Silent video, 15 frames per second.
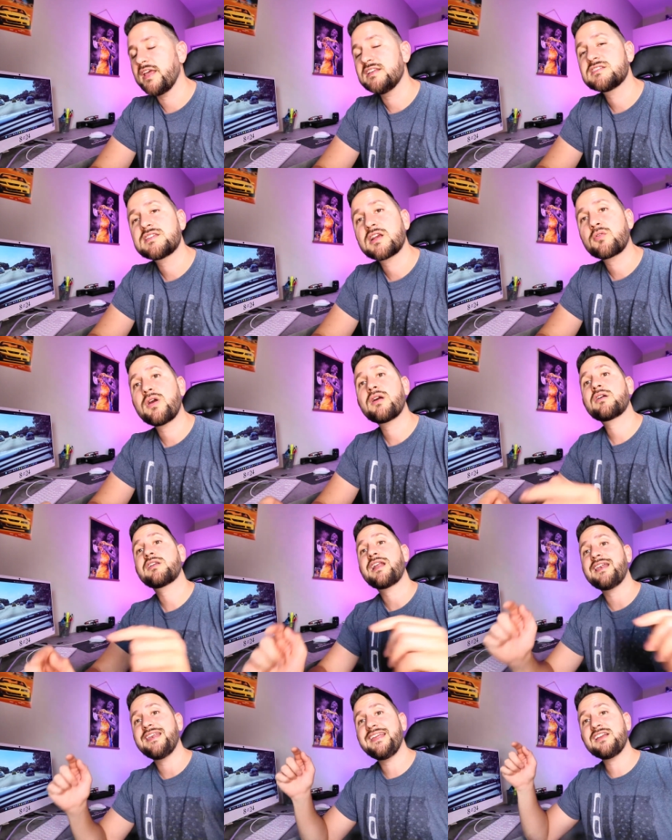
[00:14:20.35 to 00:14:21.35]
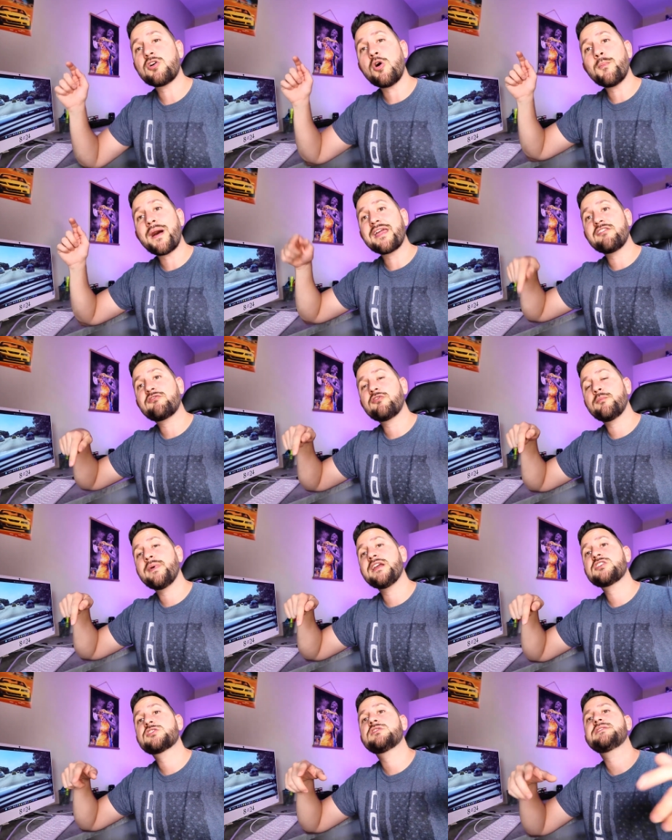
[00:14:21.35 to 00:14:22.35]
instagram i'm gonna link all my
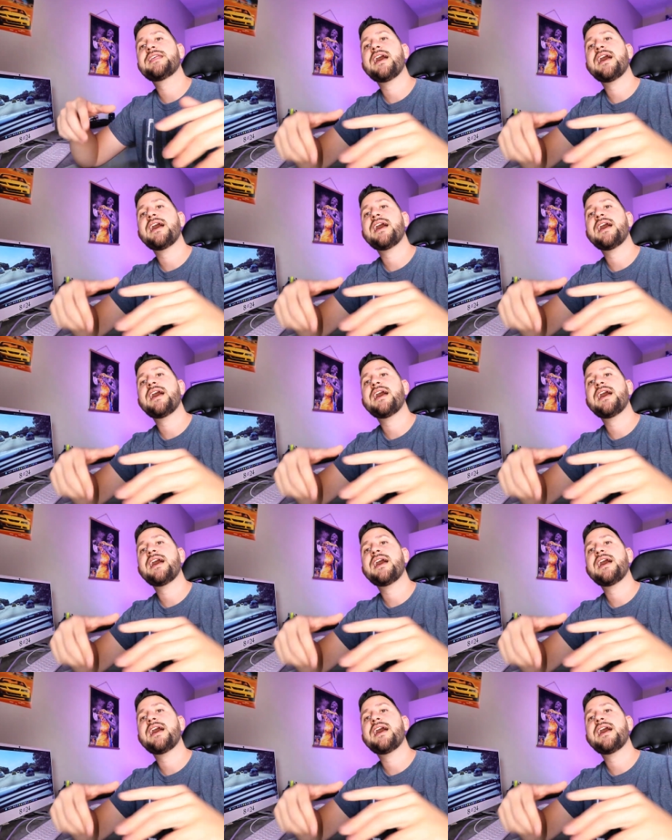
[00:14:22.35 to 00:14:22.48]
information